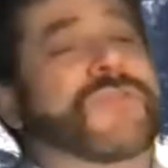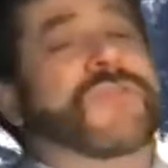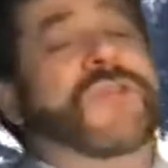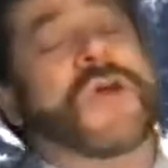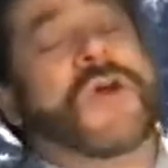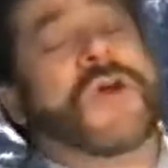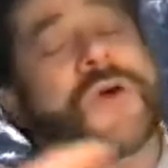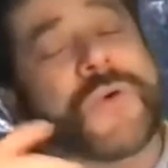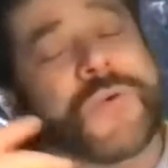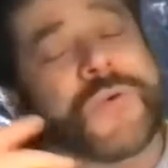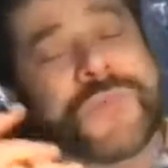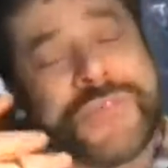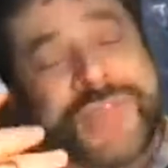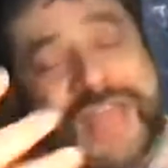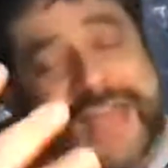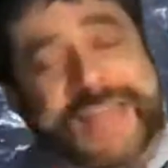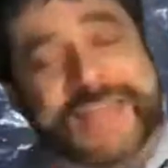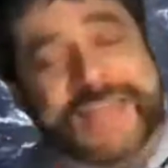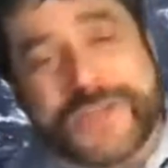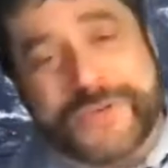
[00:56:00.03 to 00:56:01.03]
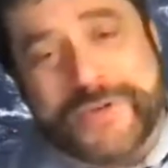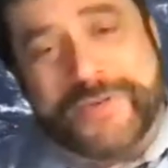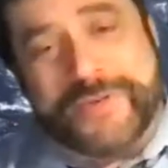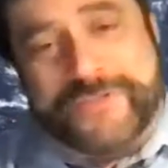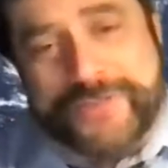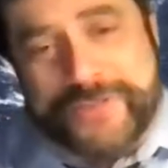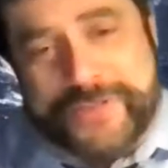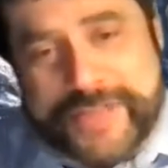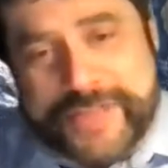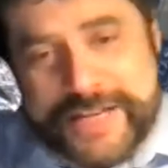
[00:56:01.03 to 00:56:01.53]
no, thank
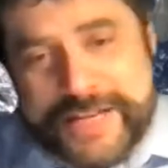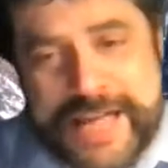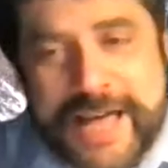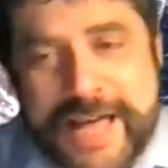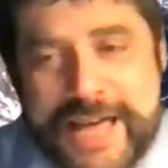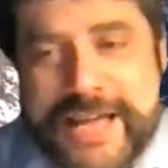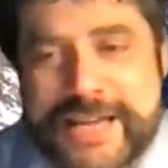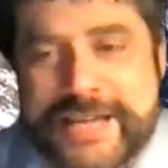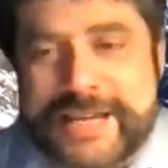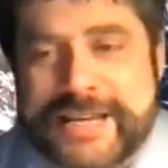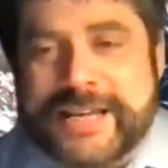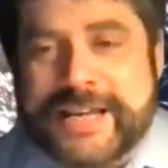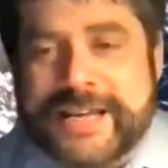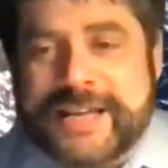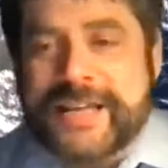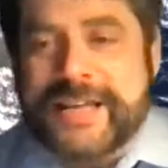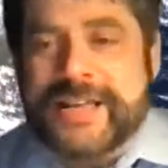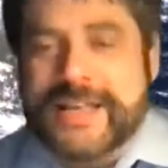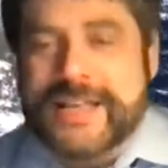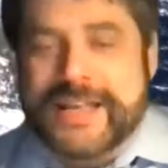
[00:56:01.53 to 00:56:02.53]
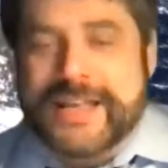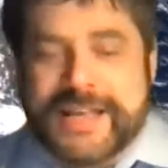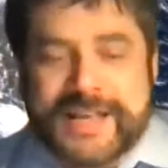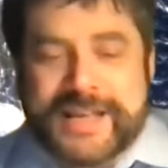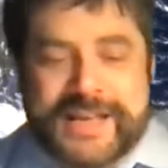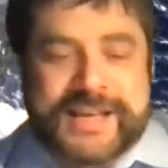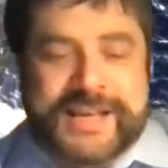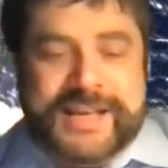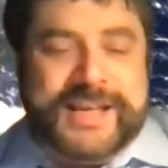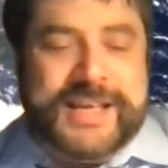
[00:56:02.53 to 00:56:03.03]
you for the kind, uh,
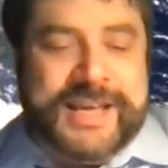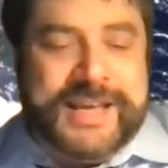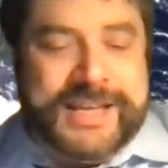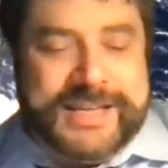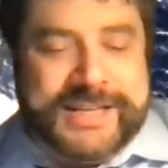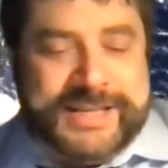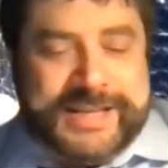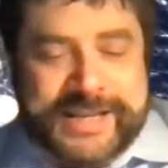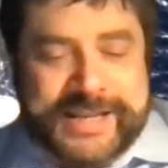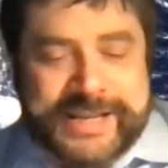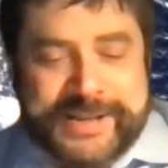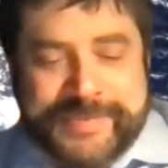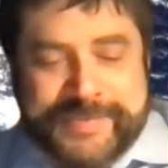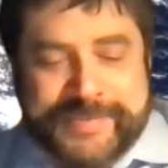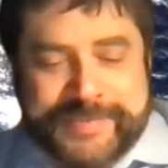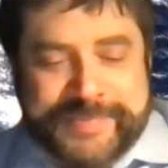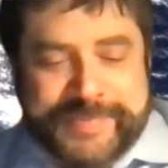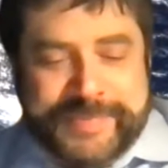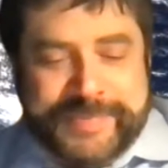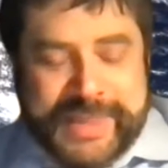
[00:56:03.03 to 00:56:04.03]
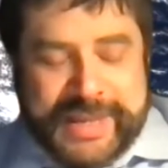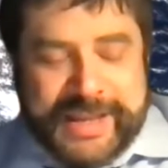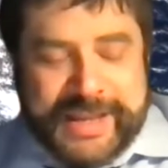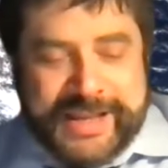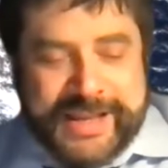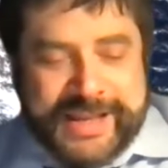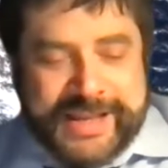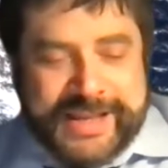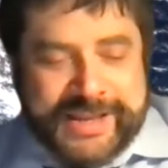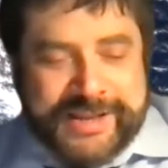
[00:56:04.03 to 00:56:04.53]
kind um,
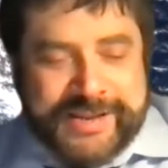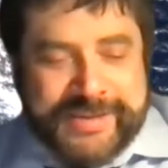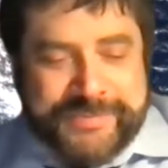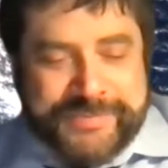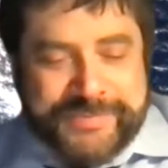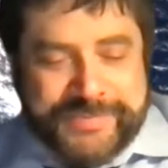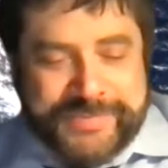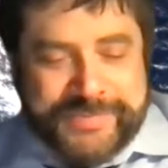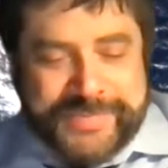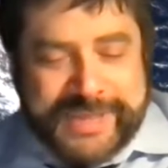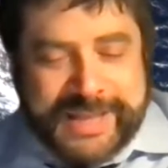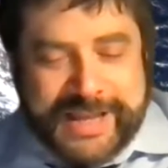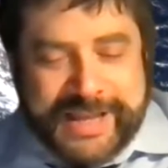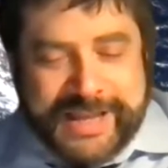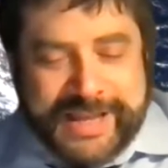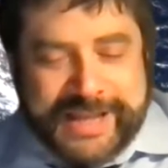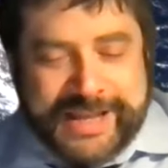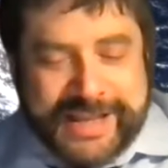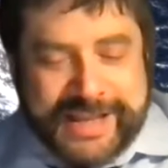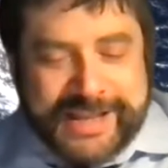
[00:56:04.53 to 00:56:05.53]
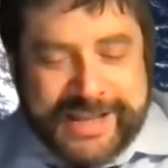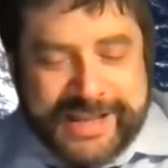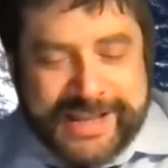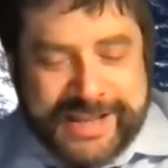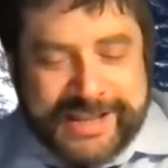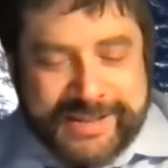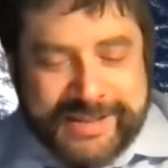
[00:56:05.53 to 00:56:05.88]
uh, uh,